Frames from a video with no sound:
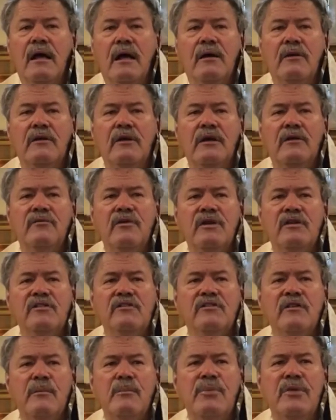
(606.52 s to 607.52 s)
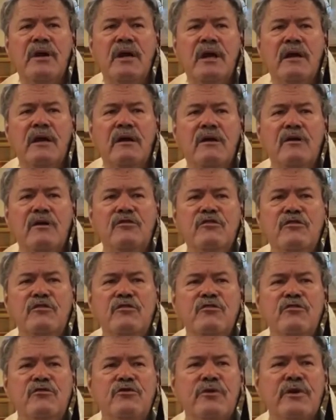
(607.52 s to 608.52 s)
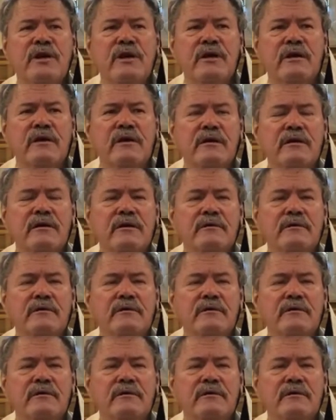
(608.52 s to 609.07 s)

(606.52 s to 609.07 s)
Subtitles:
and giving something to drink.